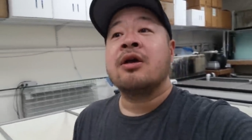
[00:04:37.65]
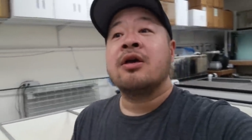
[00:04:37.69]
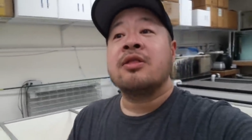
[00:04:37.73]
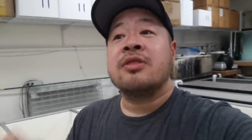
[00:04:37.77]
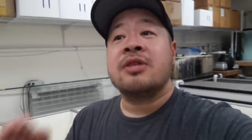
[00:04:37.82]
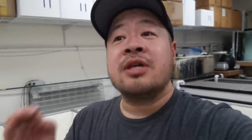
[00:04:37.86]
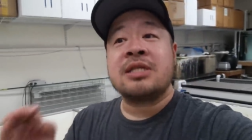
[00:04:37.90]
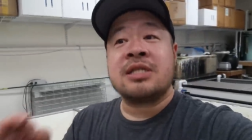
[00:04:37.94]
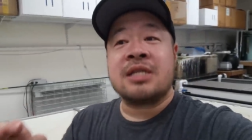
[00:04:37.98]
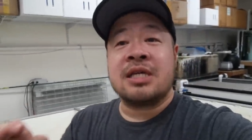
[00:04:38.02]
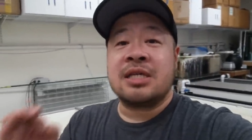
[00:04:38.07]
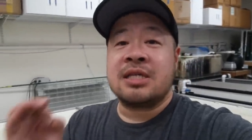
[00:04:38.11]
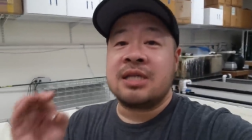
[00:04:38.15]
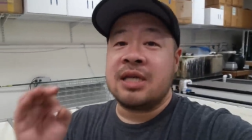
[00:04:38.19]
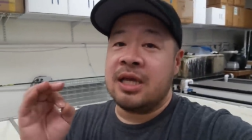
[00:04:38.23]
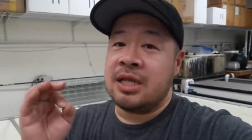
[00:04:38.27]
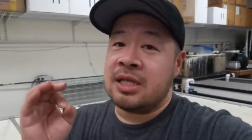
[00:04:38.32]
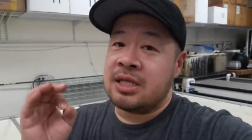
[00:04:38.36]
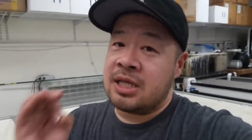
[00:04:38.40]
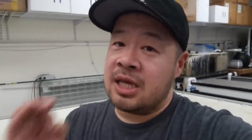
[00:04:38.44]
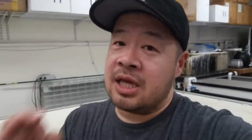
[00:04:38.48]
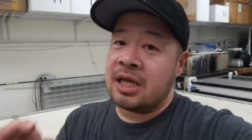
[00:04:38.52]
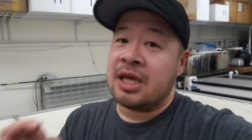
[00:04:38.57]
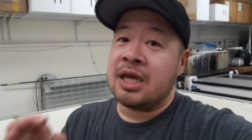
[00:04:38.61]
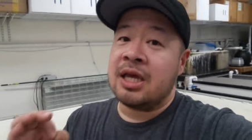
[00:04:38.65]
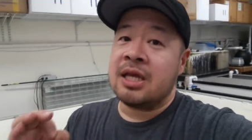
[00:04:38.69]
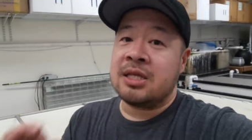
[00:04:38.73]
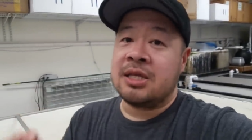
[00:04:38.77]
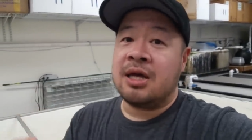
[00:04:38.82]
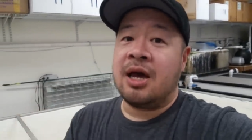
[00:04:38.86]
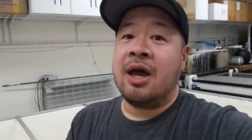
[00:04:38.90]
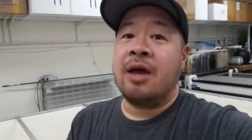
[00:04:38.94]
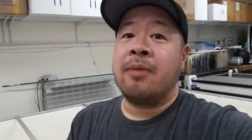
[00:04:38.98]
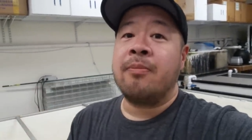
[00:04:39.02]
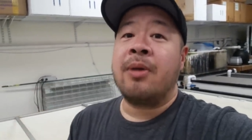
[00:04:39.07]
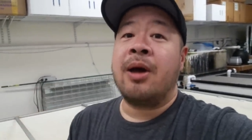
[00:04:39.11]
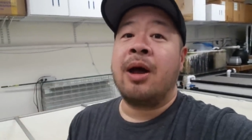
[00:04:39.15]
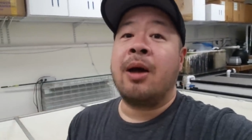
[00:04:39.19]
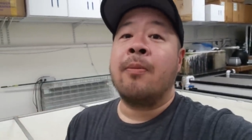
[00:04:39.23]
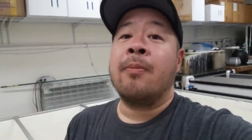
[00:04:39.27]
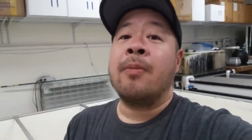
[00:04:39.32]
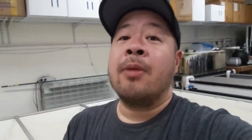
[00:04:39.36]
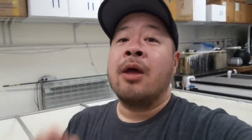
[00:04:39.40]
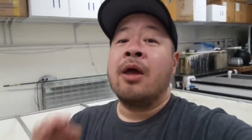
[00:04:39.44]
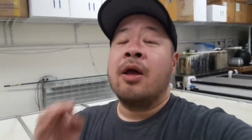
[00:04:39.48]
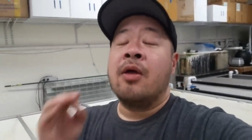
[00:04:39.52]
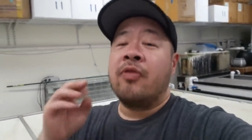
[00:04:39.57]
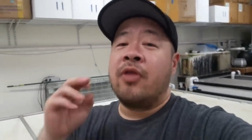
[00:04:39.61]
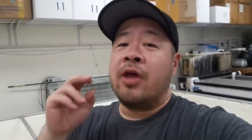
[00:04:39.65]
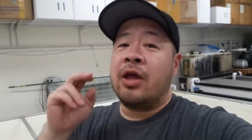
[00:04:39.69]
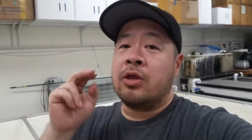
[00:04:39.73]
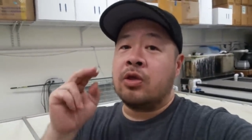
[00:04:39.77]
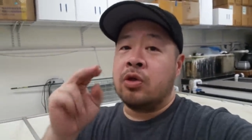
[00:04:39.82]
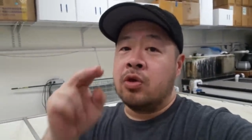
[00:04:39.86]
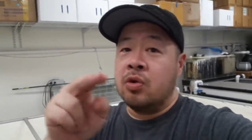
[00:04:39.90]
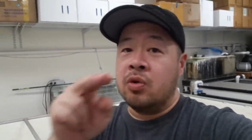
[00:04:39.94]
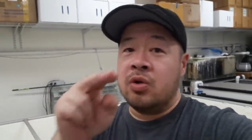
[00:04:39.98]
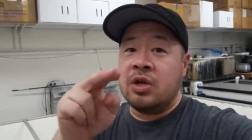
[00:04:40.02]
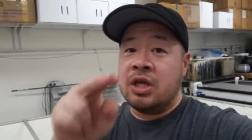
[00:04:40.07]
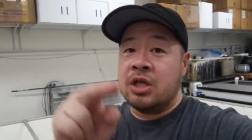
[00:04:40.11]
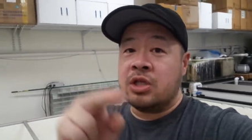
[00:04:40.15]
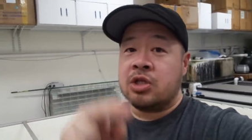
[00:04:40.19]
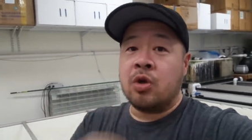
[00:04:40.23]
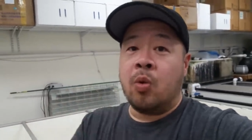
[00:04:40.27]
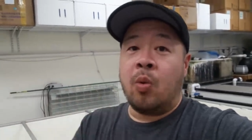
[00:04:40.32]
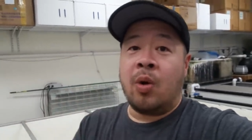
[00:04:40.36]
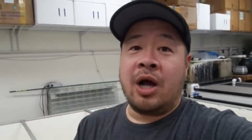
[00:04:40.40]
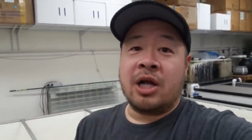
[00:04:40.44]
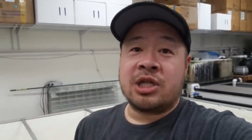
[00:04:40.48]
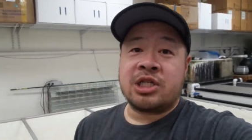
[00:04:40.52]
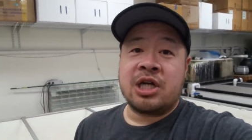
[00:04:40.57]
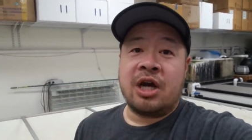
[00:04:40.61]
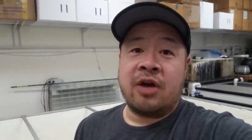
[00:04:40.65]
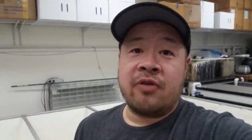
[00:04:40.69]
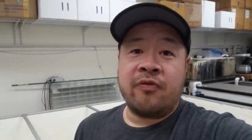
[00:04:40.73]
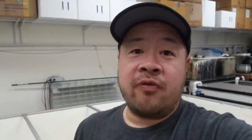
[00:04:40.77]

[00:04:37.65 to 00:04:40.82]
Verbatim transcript: this is a ticking time bomb that you need to watch out